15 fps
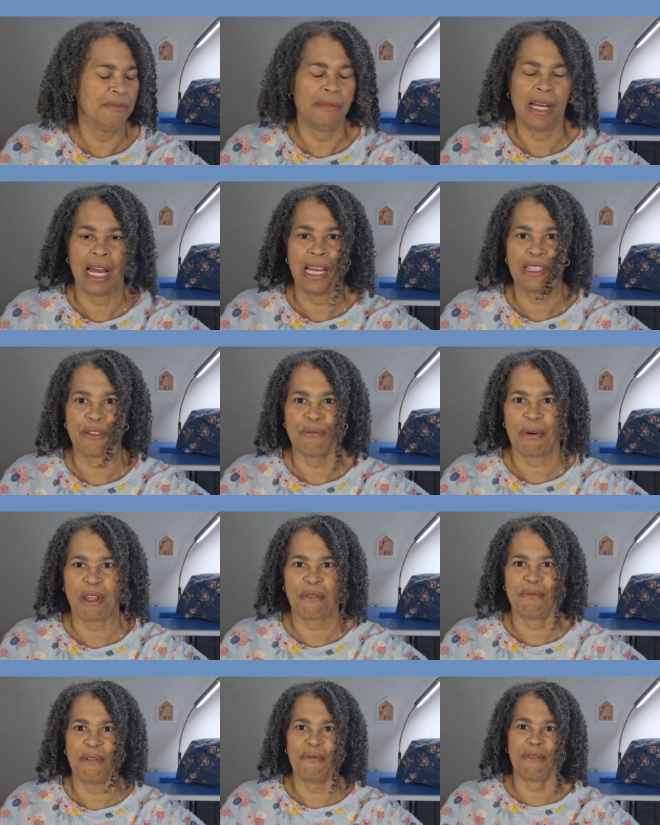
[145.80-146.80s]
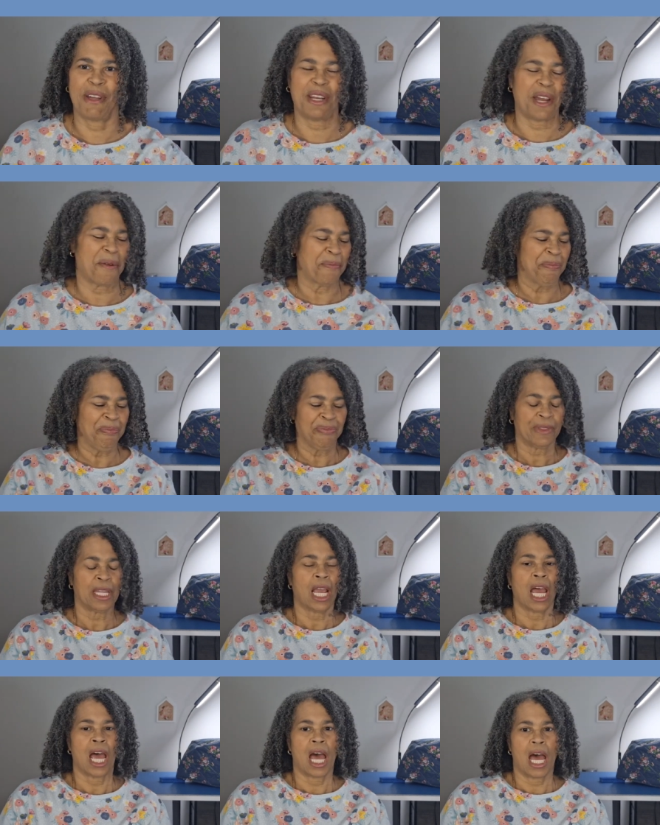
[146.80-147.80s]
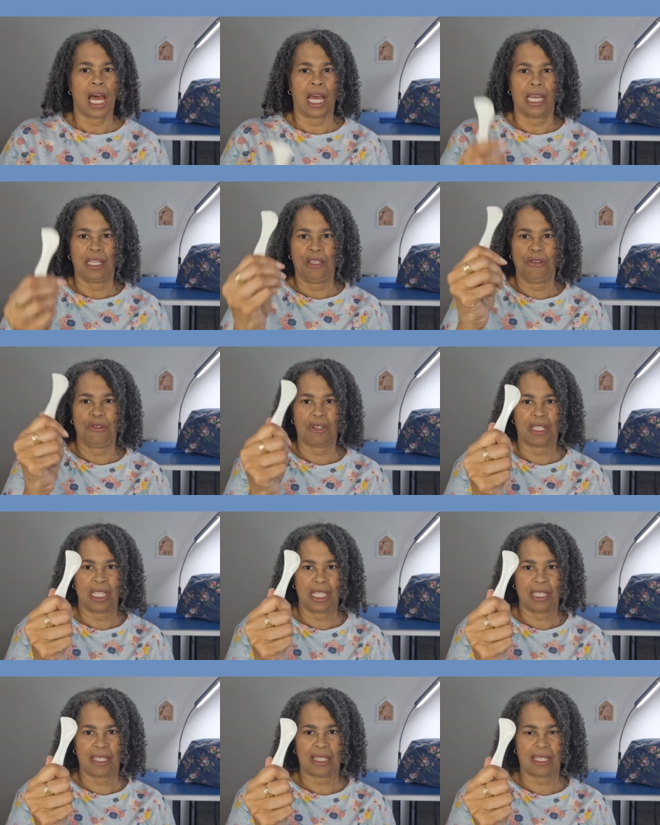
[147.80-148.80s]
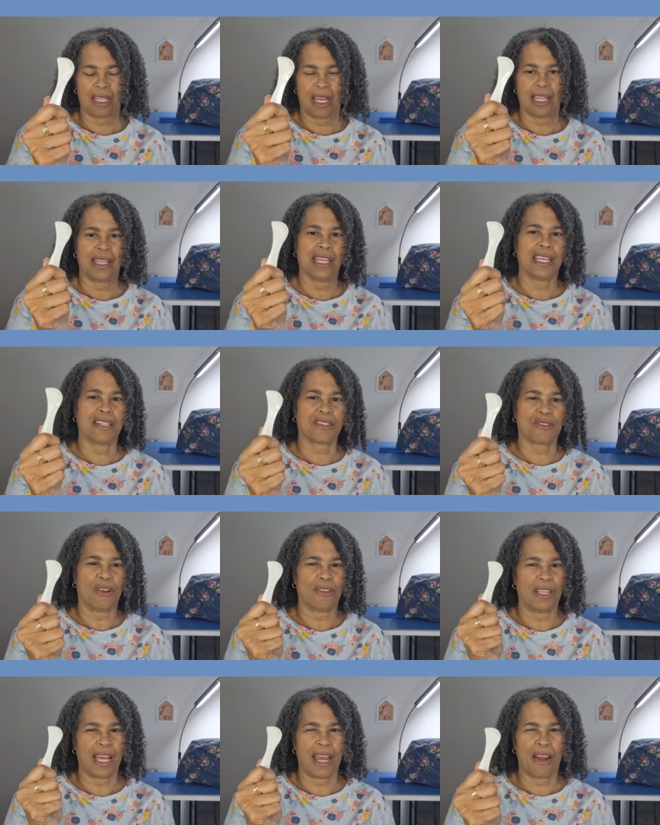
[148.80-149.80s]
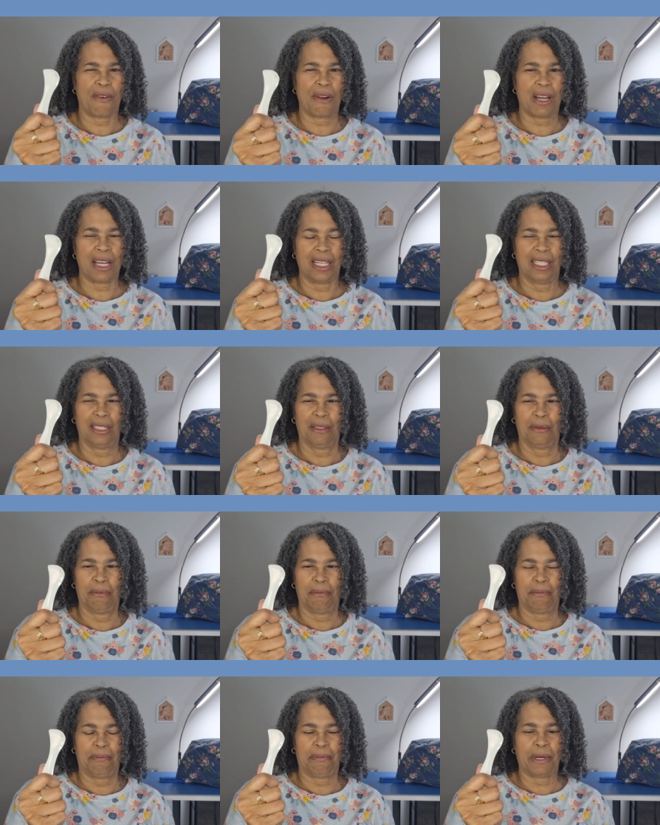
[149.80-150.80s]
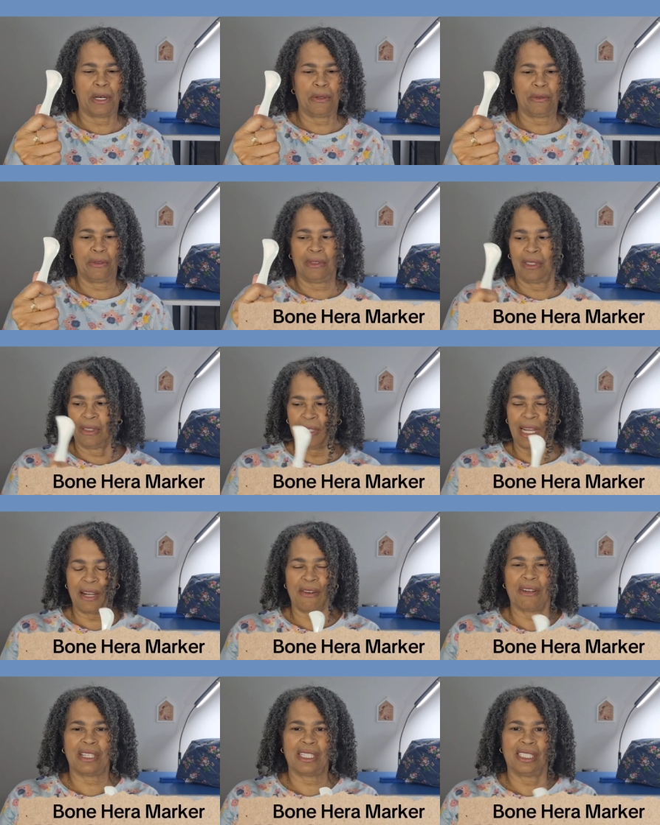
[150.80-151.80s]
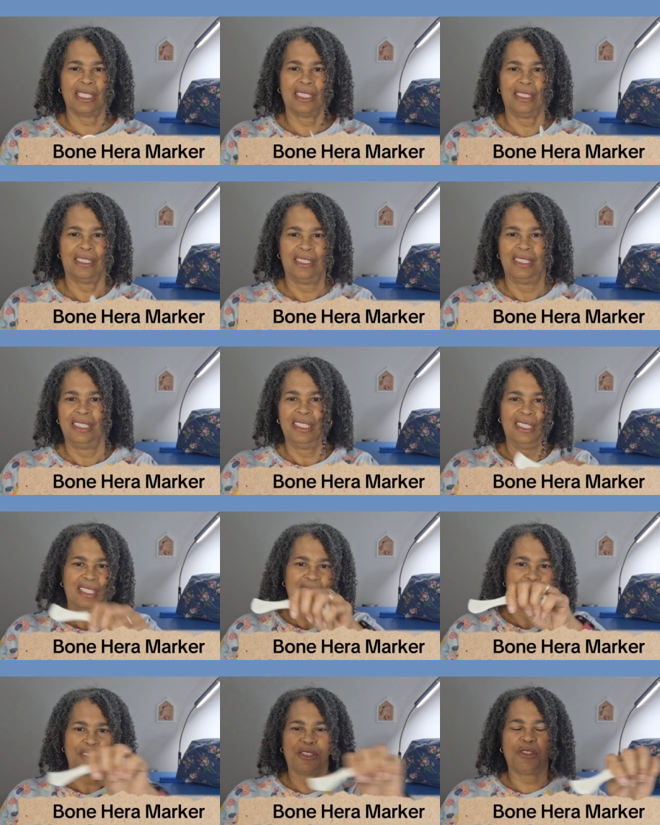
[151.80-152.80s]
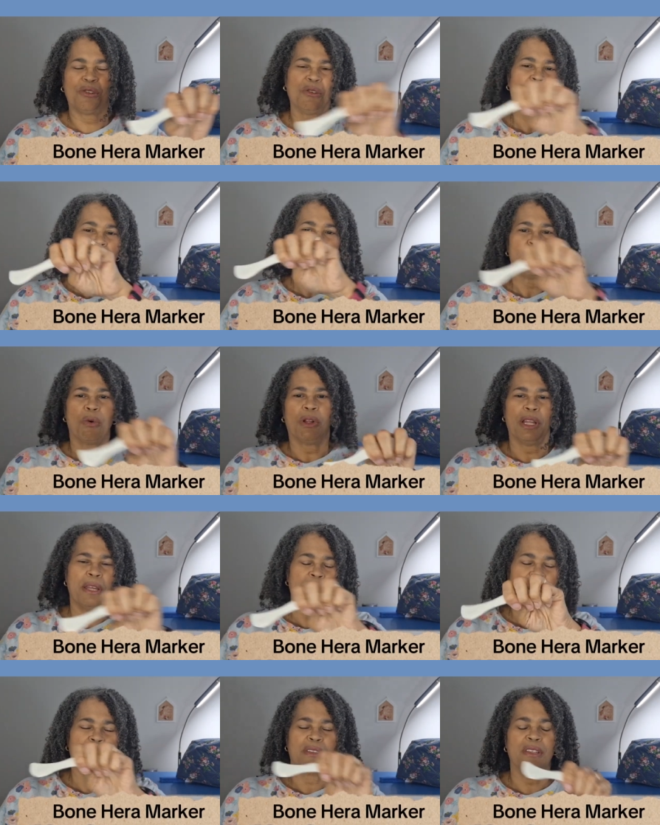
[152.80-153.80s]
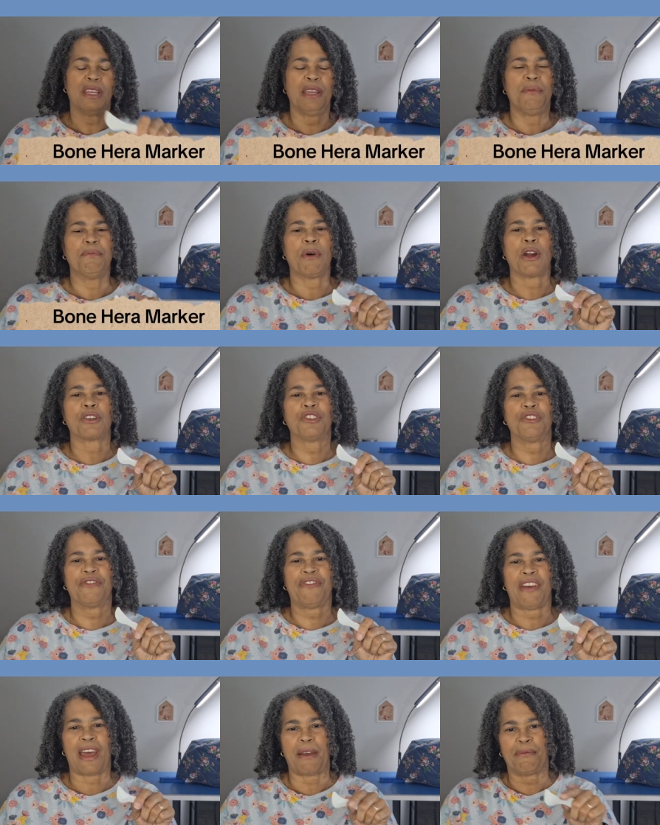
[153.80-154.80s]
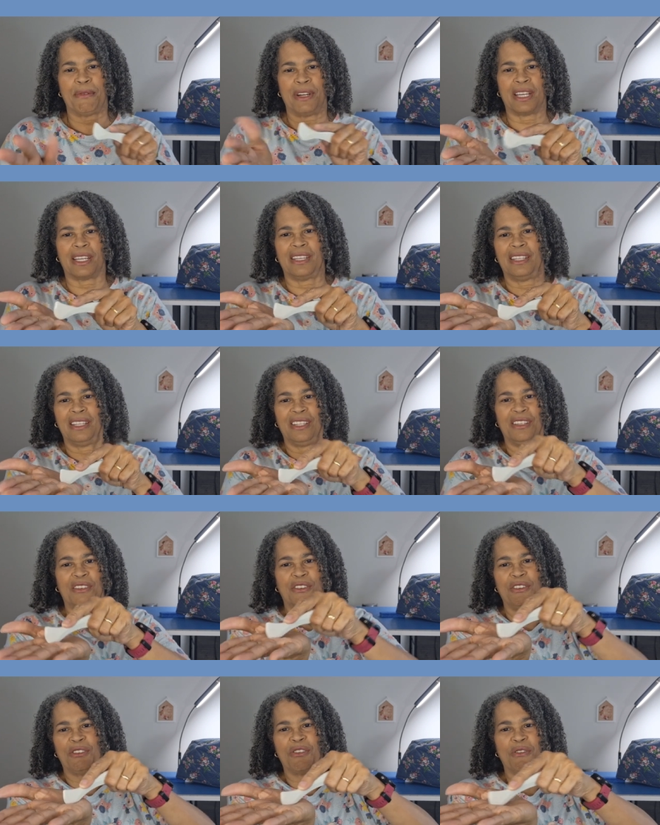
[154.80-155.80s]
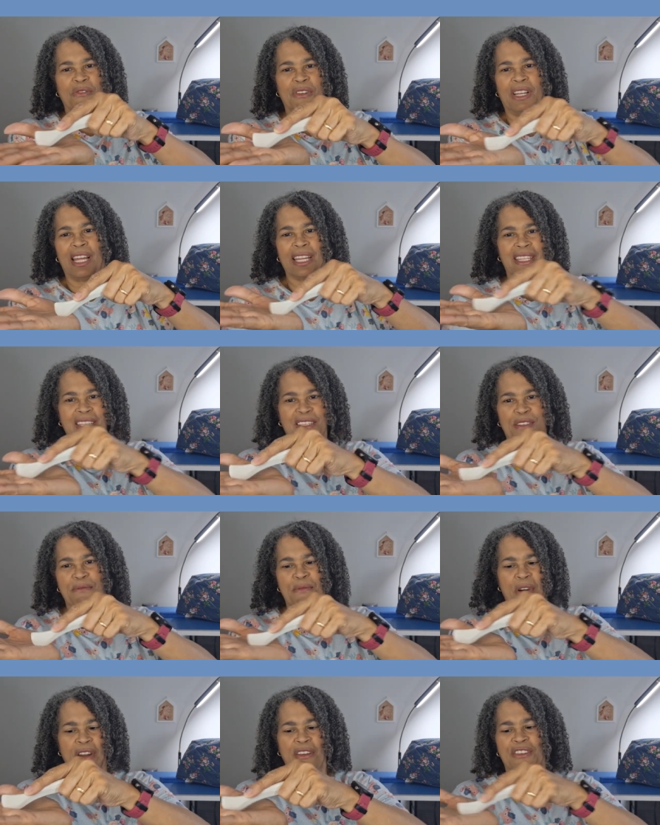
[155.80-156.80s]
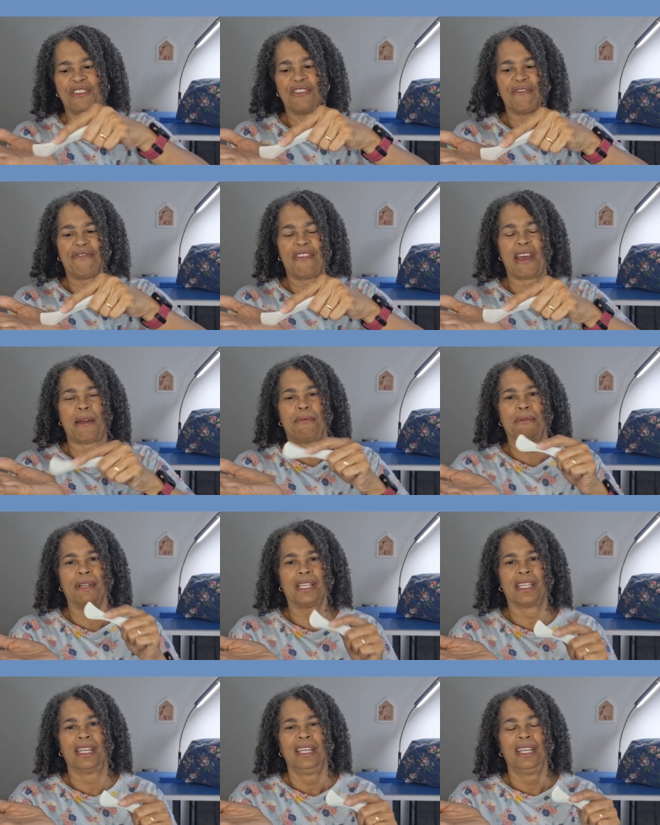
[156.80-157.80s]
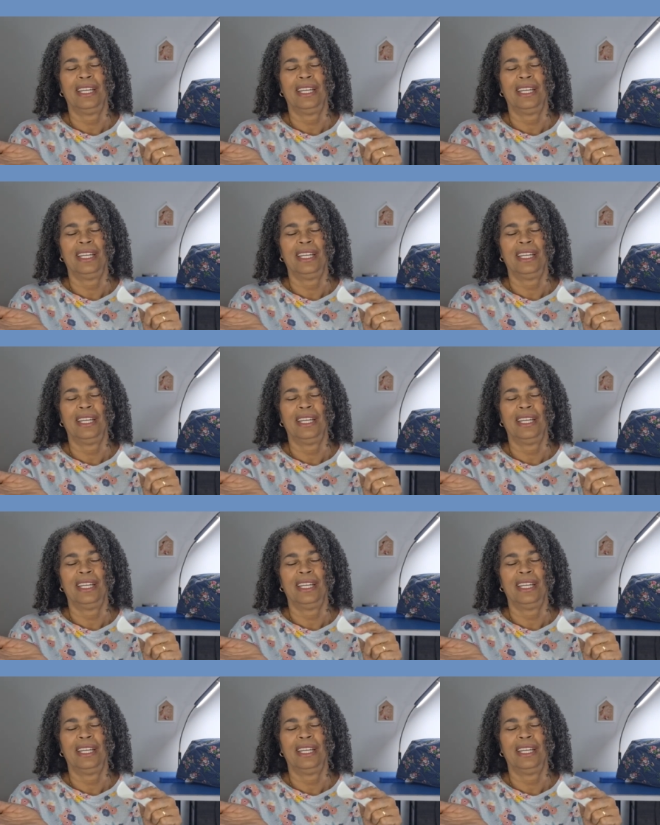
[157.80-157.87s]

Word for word: my eyes are bothering me right now. I used this. I think it's called the Hera bone or Hera. So, well, it, it marks your fabric you know, you go like this and market your fabric